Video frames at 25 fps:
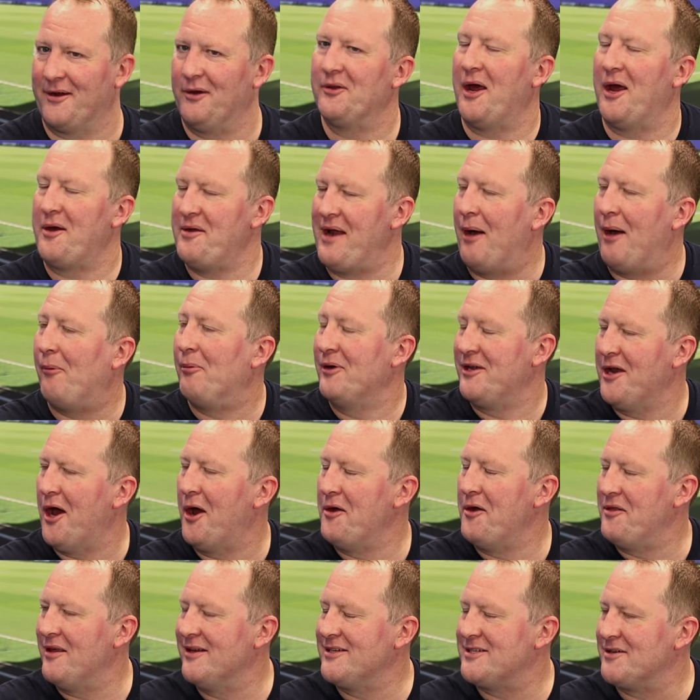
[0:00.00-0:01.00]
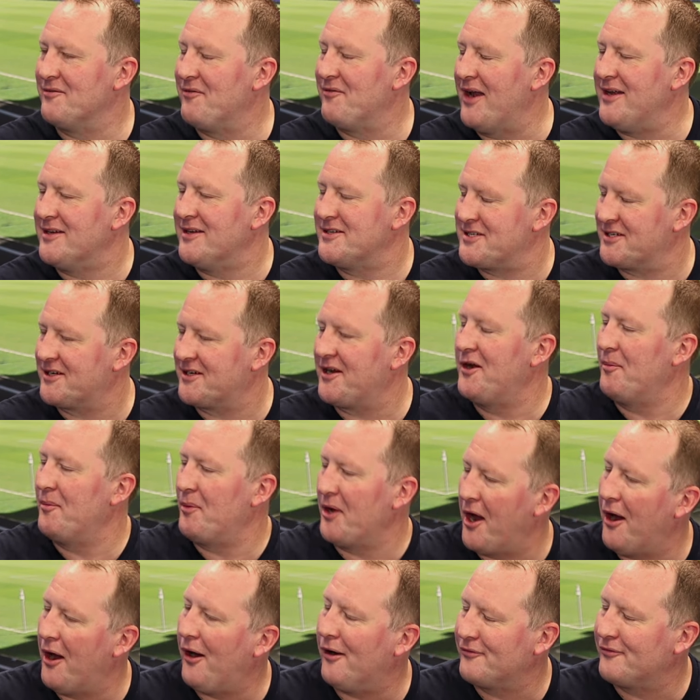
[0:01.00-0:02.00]
although now we know there's events going to be
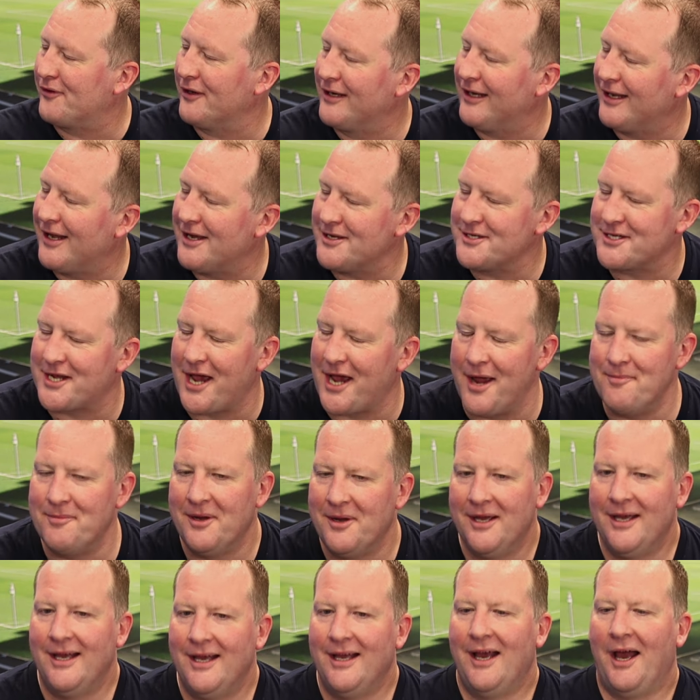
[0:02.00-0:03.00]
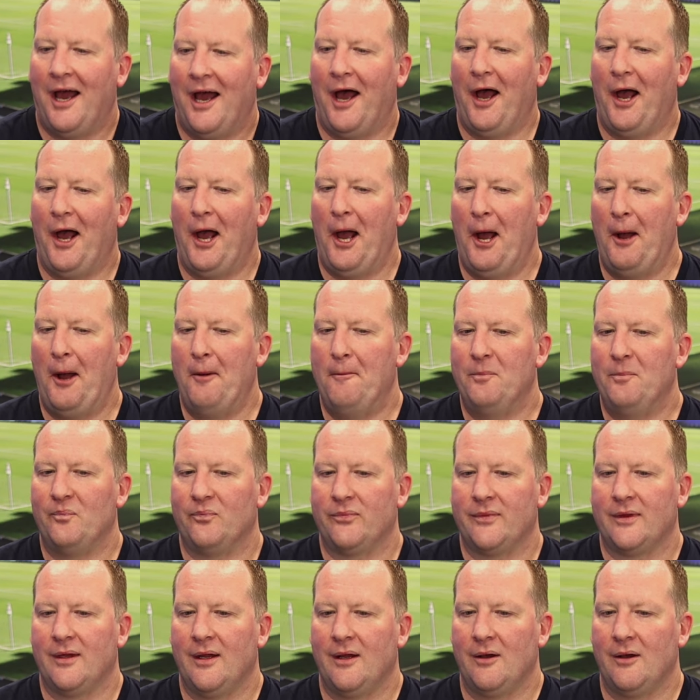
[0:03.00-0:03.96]
after the last game.